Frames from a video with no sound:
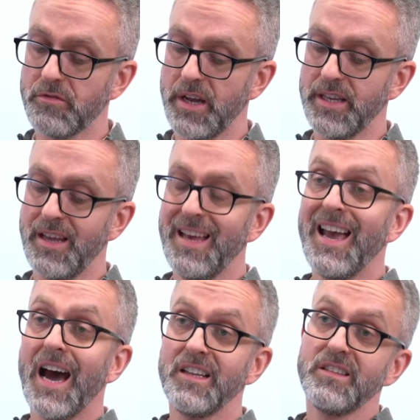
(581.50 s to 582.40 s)
rate
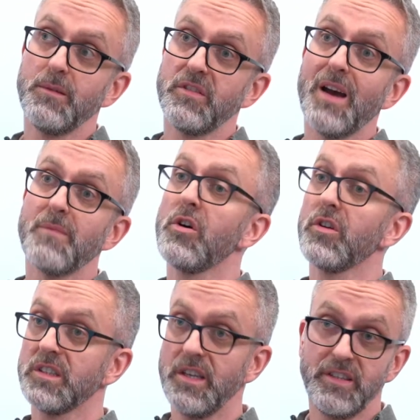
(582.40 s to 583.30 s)
and in terms of our
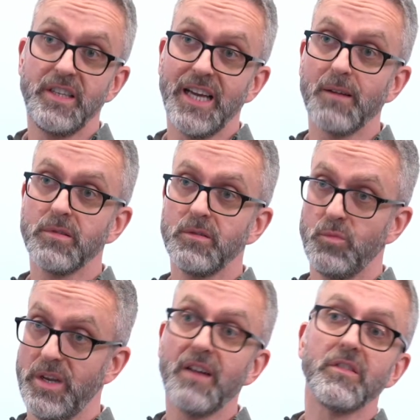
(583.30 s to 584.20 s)
productivity gap.
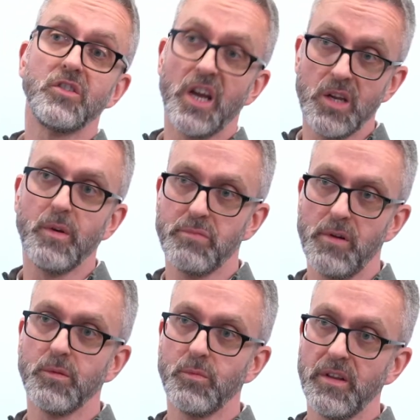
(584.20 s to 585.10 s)
We have a genuine
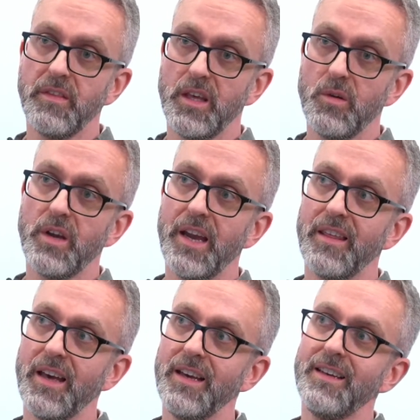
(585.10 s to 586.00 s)
problem within the
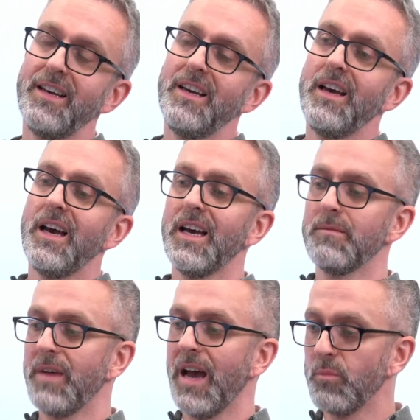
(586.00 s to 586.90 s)
UK there,
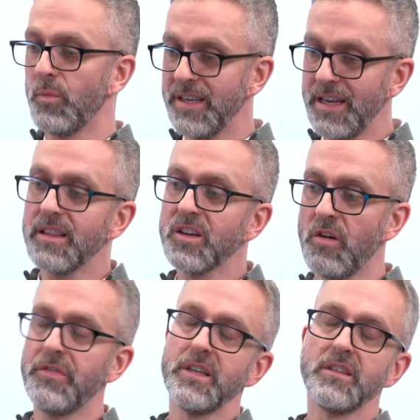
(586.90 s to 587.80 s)
and we need the
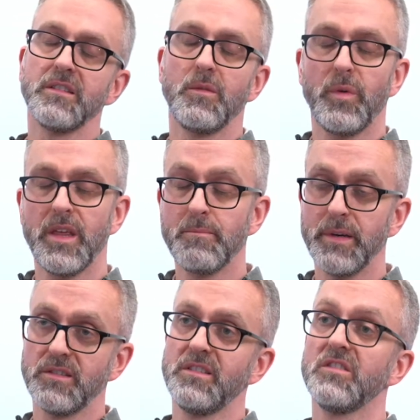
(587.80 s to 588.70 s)
confidence within
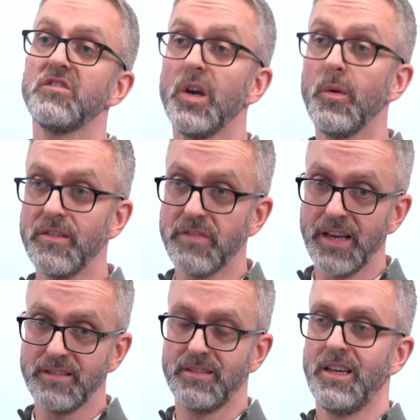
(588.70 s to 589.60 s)
businesses to
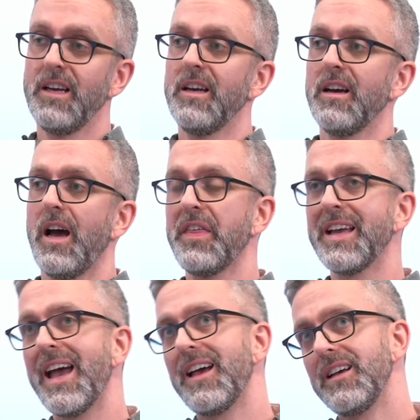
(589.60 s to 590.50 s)
invest. I
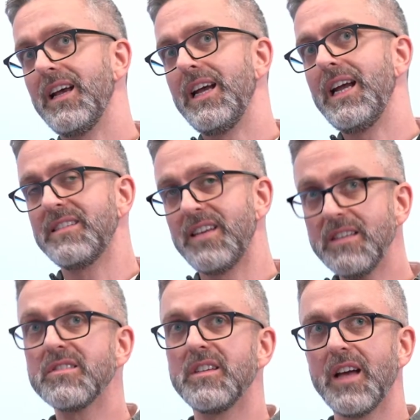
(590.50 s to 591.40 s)
think
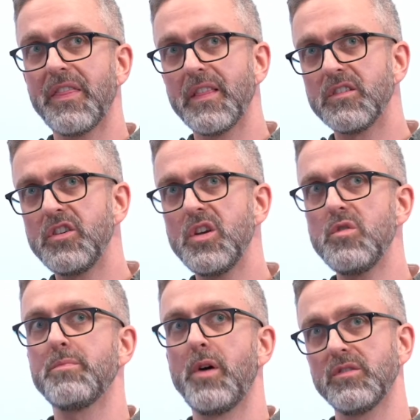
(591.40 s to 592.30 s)
there's
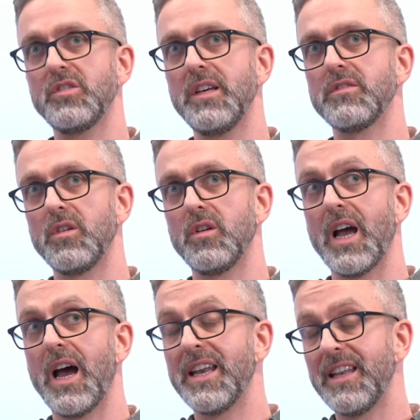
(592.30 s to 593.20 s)
huge positives to
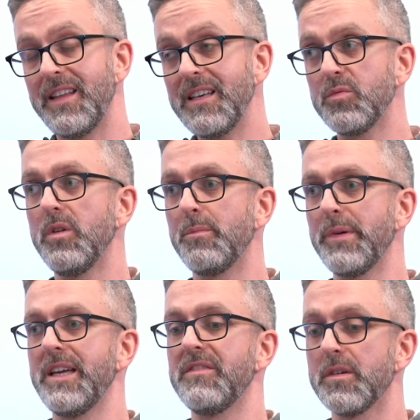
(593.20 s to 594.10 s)
look at, and this will
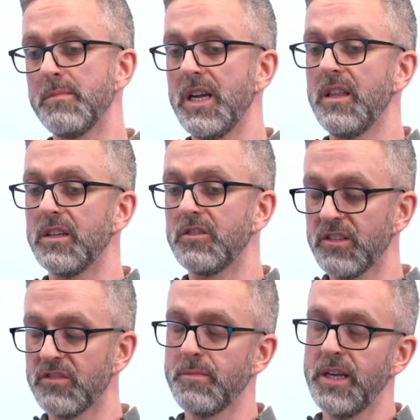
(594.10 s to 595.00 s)
be, for me, the
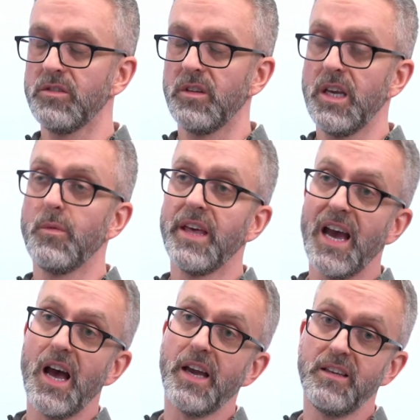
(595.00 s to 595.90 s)
transformational year with
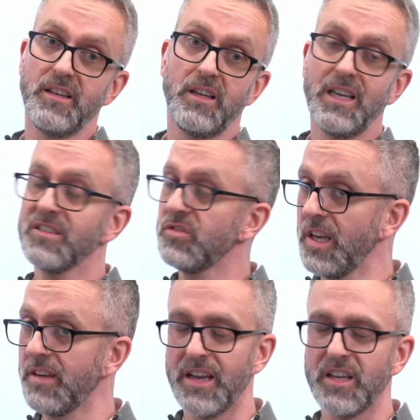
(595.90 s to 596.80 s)
AI. Last
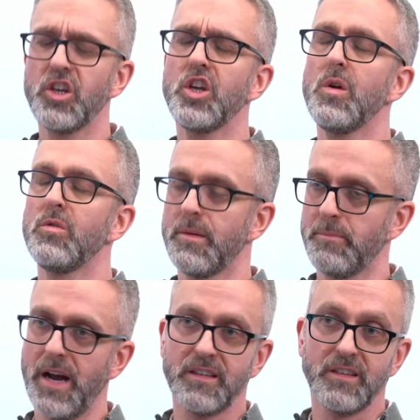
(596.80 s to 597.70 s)
year, it had a huge
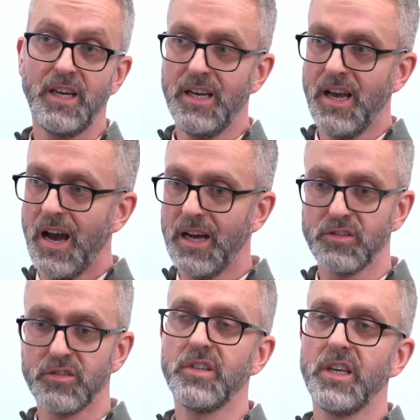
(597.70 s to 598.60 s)
impact. I
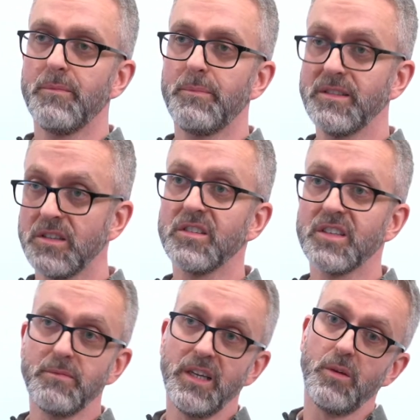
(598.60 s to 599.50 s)
just see the businesses
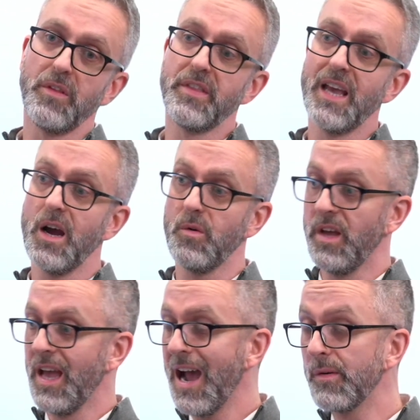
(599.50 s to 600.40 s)
I'm dealing with now,
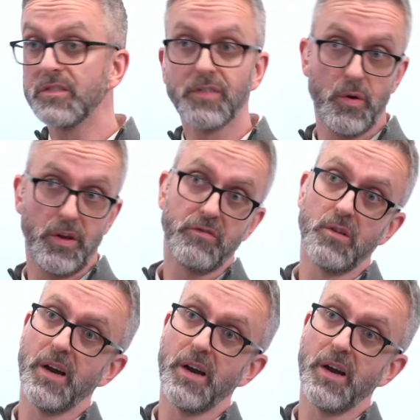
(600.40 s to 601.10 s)
how it's flowing through my